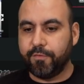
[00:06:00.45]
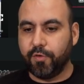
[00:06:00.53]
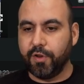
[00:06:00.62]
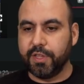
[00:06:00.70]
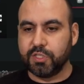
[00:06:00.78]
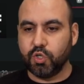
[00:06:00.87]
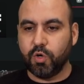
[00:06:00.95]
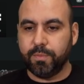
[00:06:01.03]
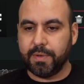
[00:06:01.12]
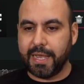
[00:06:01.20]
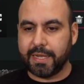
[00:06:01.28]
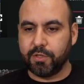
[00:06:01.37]
For the
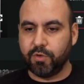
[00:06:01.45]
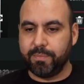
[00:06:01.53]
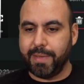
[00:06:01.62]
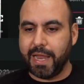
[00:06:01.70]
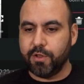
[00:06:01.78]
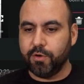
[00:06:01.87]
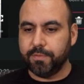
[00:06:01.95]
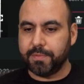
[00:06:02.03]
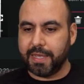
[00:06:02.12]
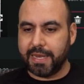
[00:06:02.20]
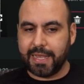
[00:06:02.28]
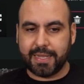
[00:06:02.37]
zoom, I can do it manual,
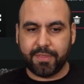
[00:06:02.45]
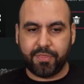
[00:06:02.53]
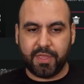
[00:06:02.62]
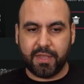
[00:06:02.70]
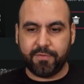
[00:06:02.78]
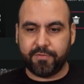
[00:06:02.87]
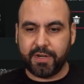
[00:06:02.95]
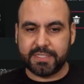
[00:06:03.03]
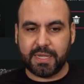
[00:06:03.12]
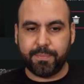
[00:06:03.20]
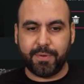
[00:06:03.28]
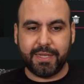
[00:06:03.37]
and I think, for
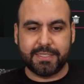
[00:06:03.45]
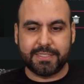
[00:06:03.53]
example, I